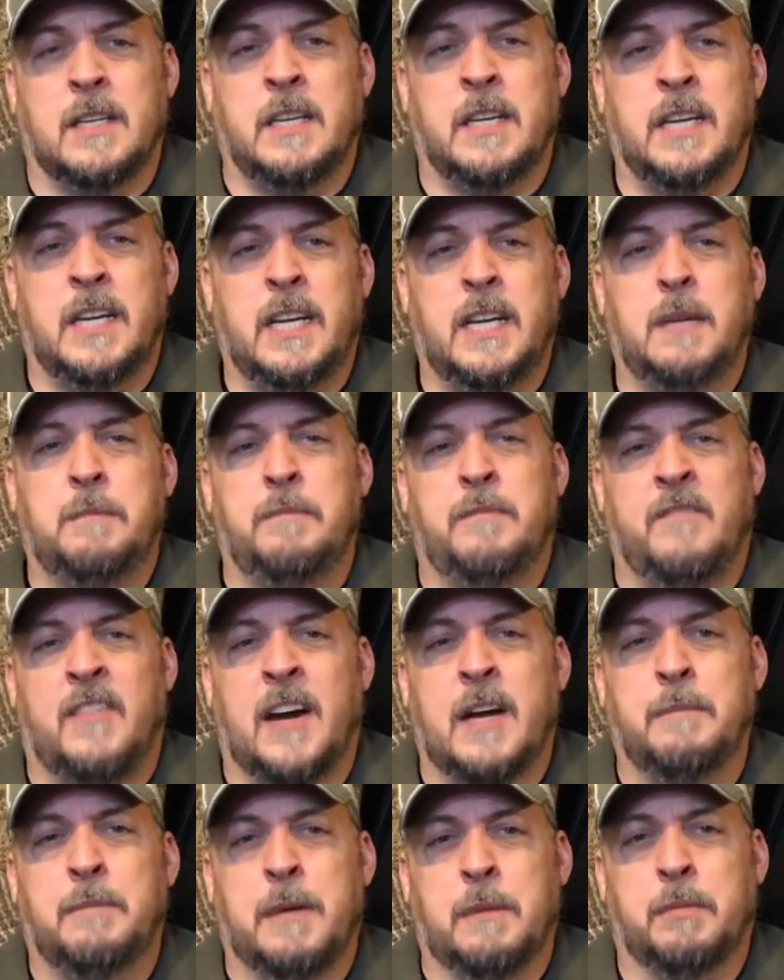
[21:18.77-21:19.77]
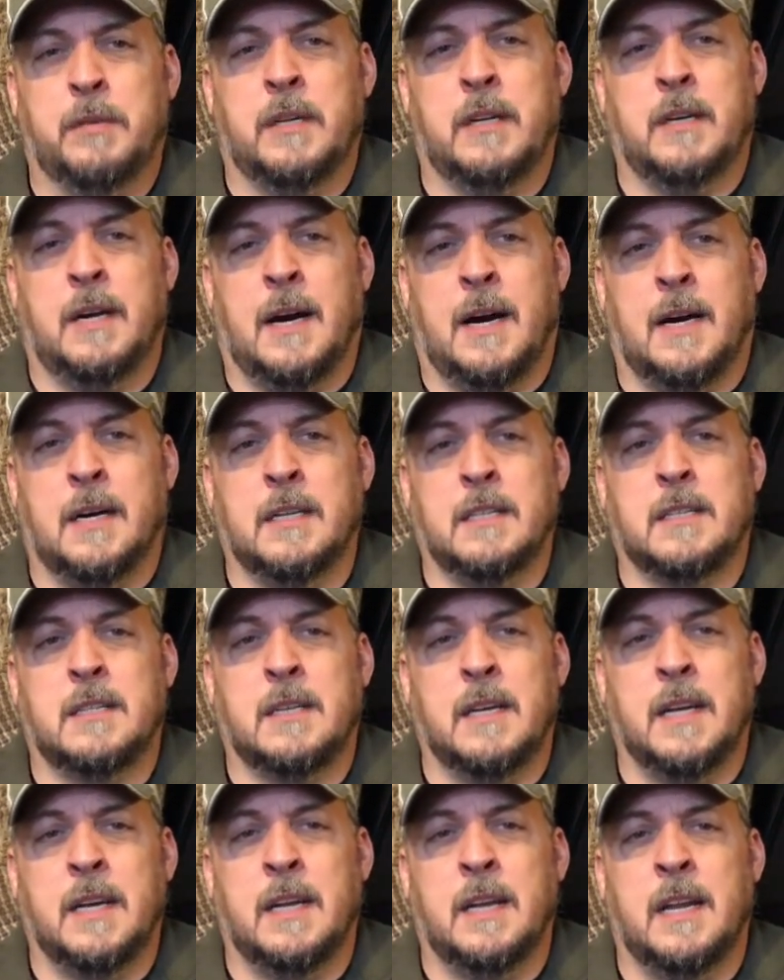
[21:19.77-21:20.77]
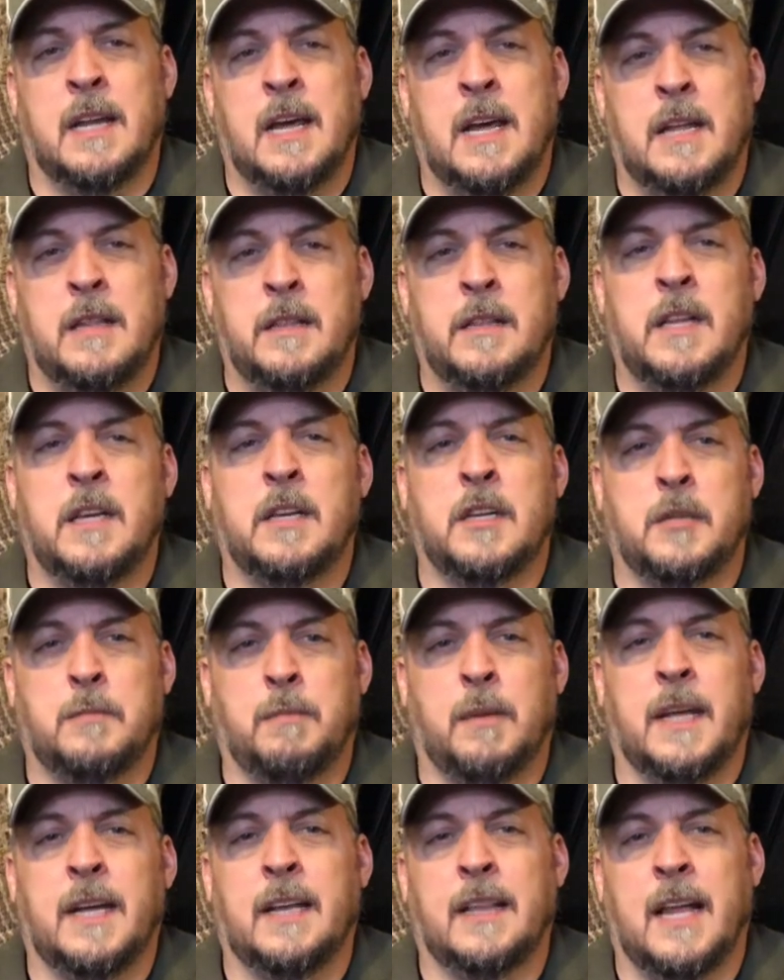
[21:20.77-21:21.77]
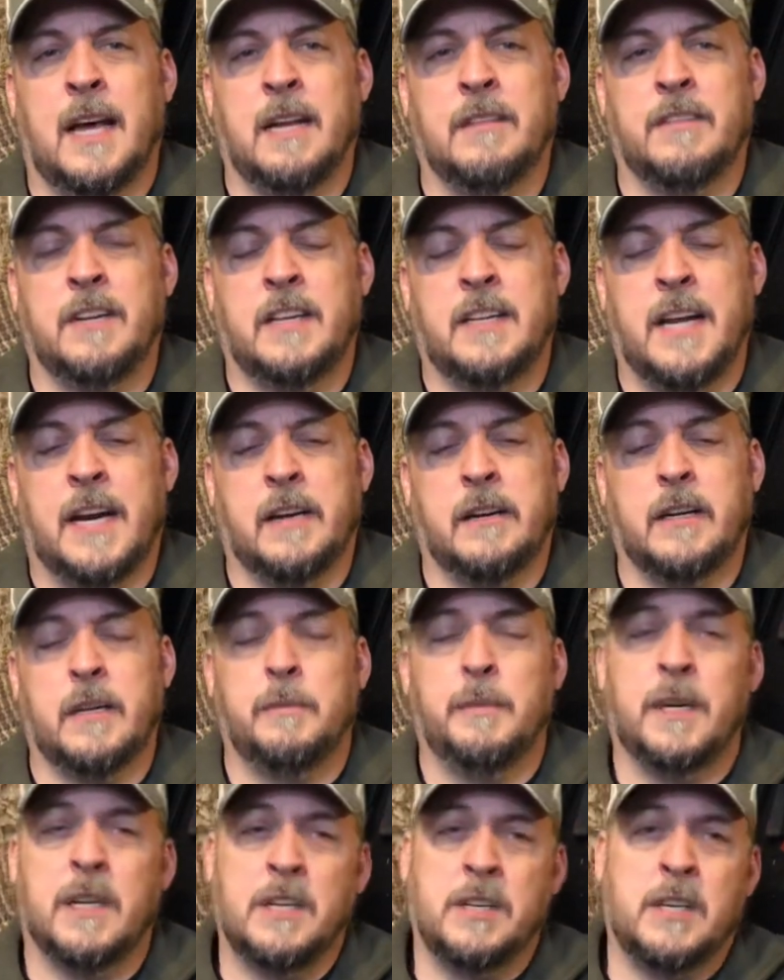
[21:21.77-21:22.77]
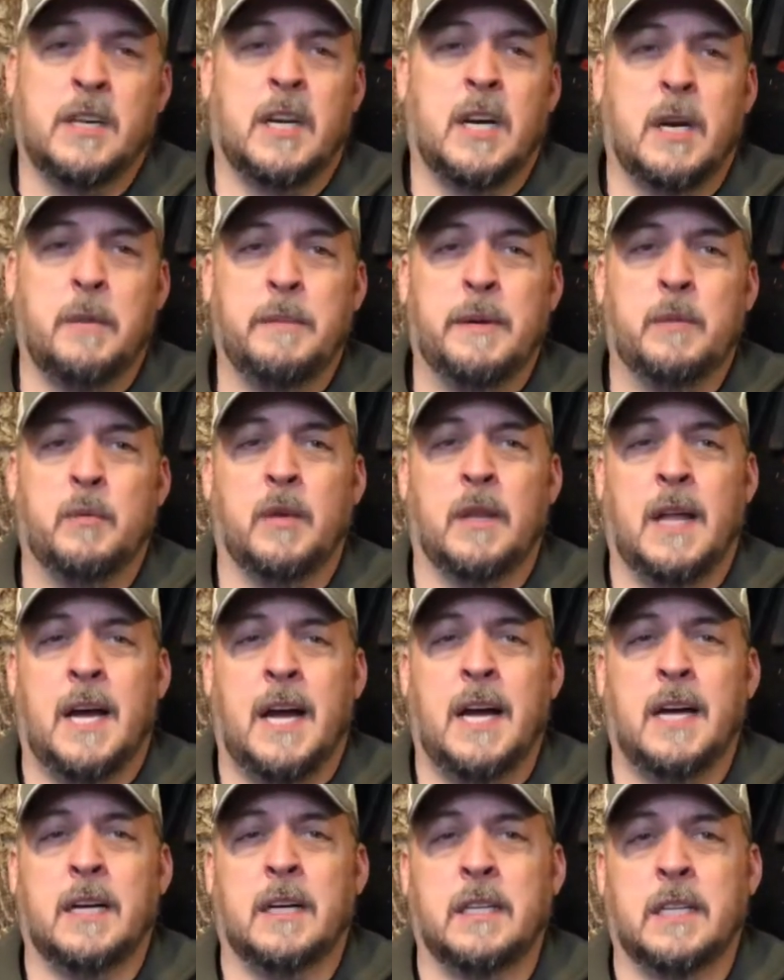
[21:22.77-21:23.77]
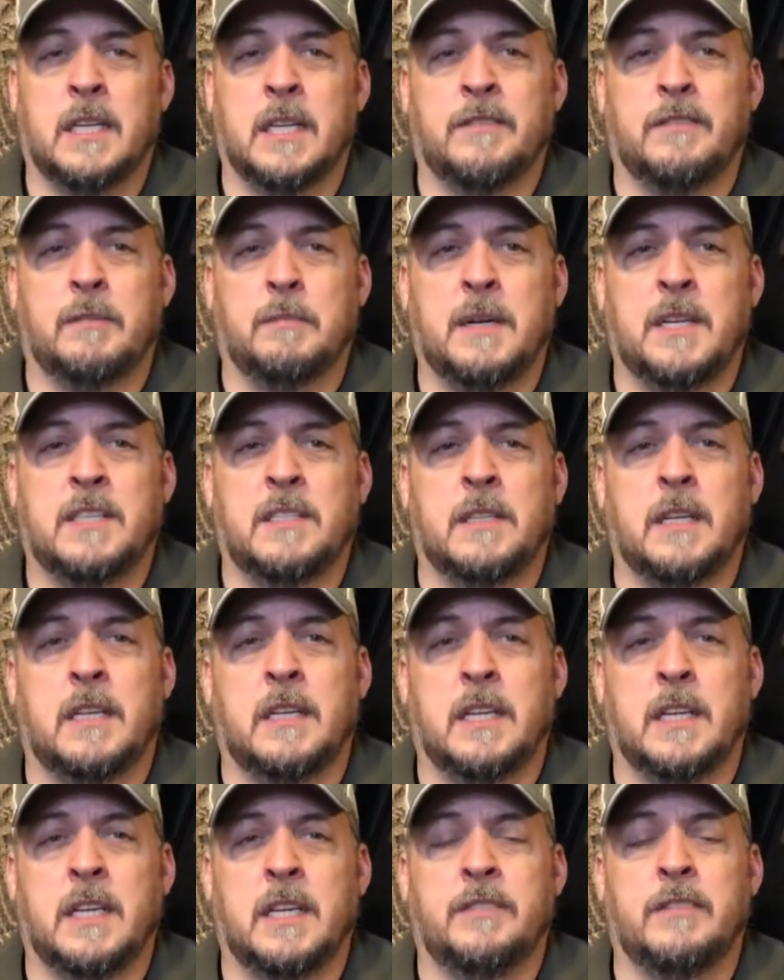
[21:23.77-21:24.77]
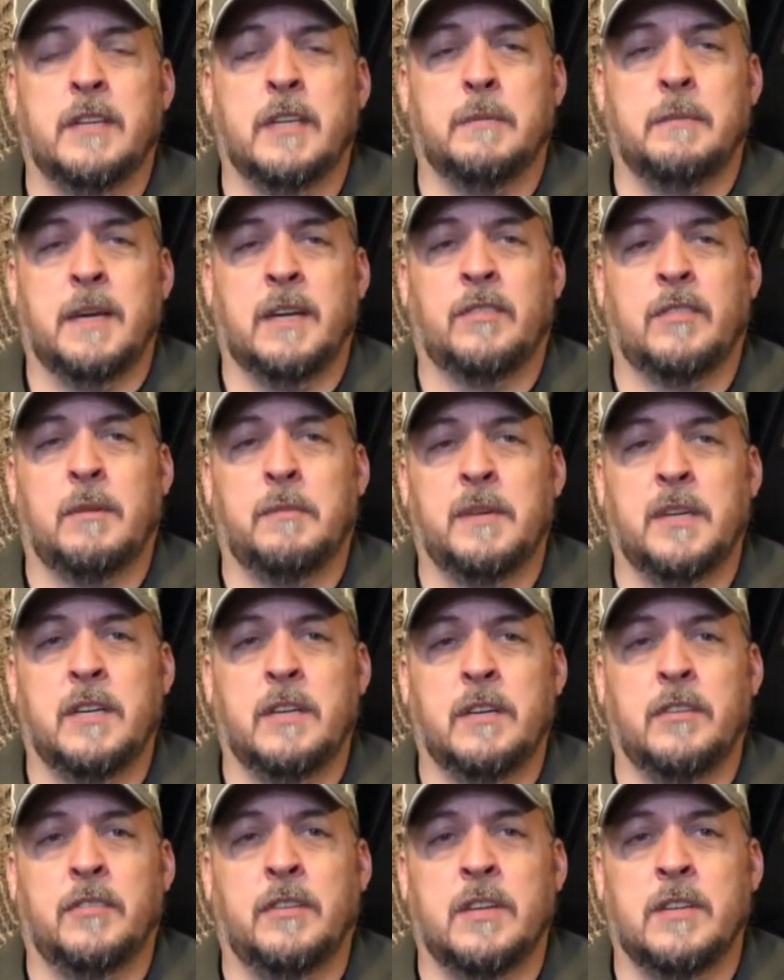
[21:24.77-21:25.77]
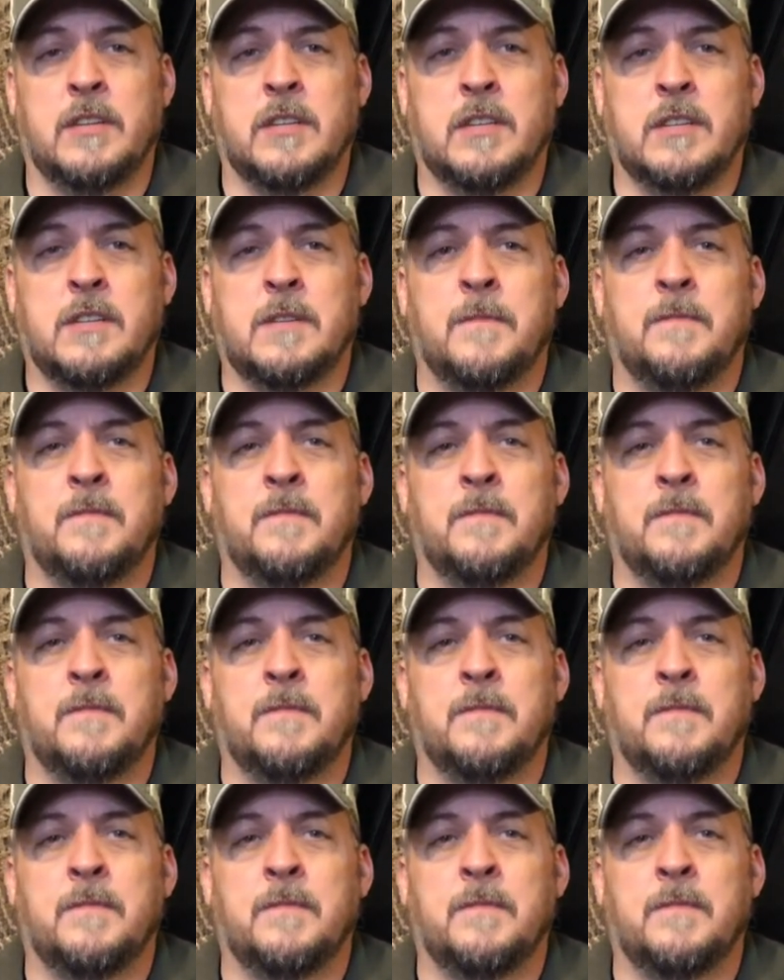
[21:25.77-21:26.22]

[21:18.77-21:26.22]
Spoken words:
You need to find people that are honest and that display a lot of integrity, because you're going to be relying on the information that they give you to make some of your decisions.